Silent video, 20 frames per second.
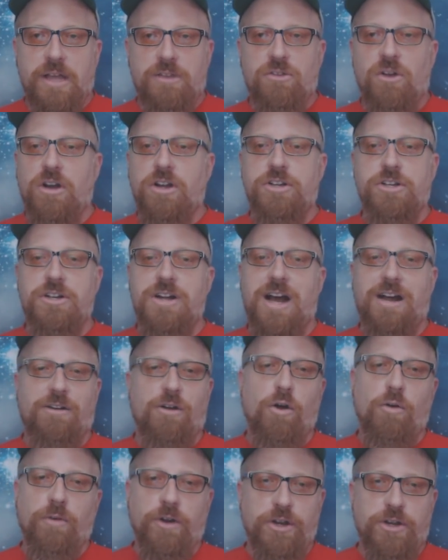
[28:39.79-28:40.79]
As long as you're
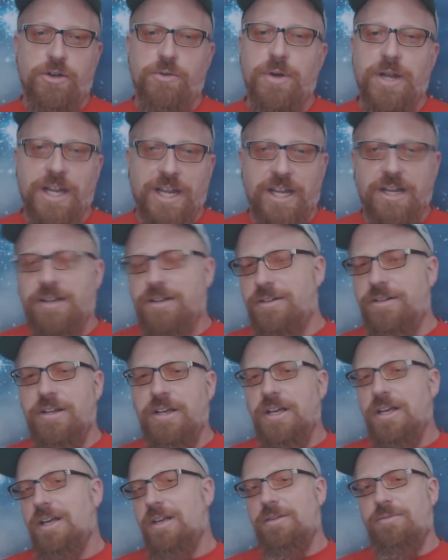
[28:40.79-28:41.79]
not overdoing it
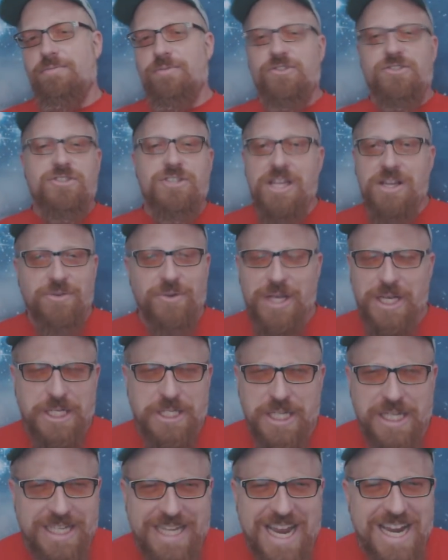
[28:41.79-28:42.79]
and
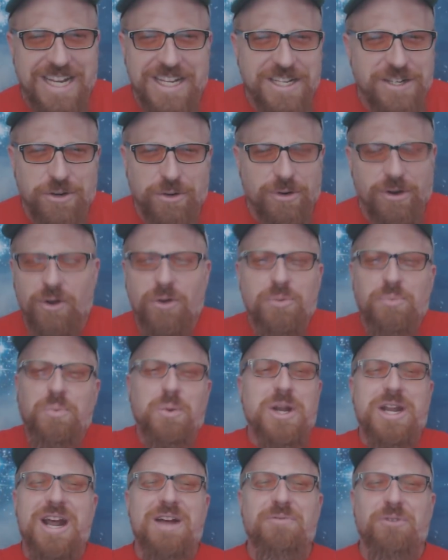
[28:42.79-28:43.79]
stealing to get it or
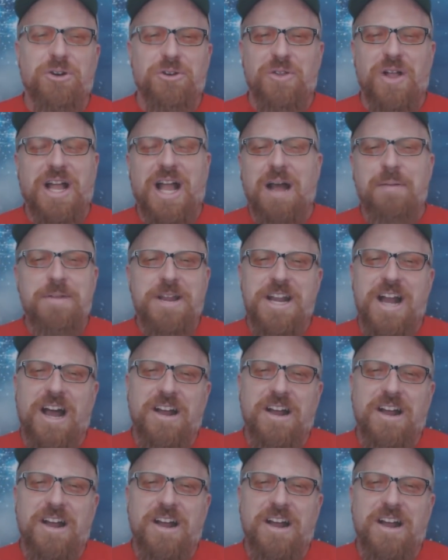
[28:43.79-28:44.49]
whatever. Like,